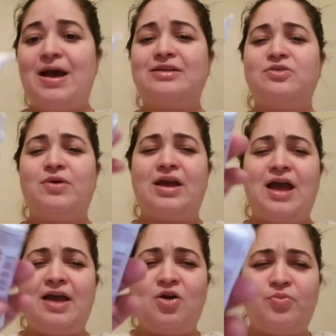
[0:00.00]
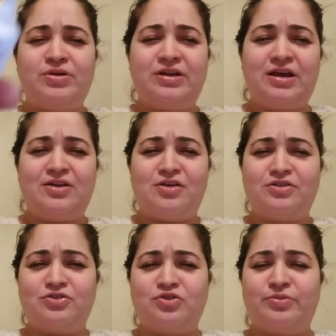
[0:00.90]
By the way, I opened it and all
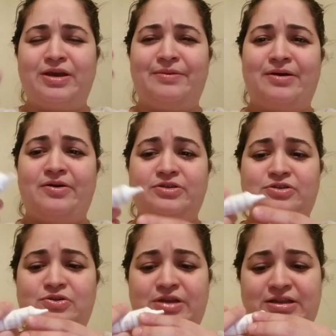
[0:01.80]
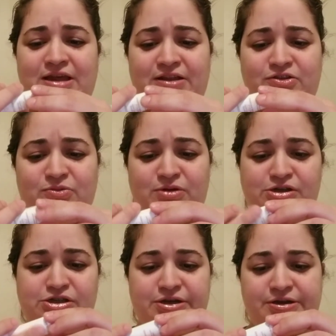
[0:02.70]
this goop came out. Don't like that so
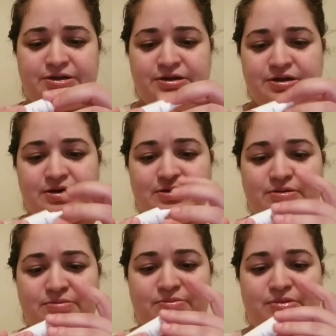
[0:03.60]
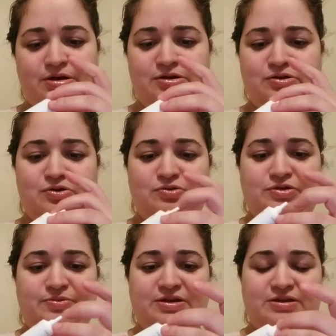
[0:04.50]
much. But, you know, it's
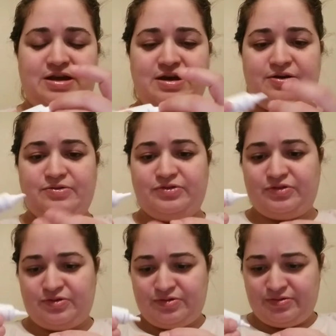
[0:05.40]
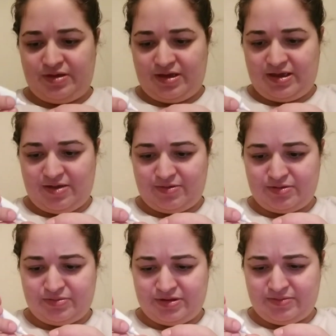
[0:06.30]
upside down, so I can't
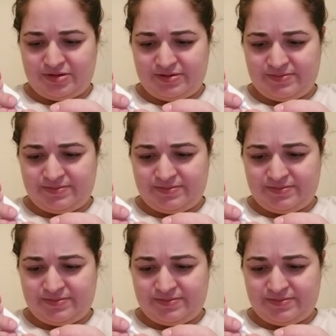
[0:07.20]
really blame it.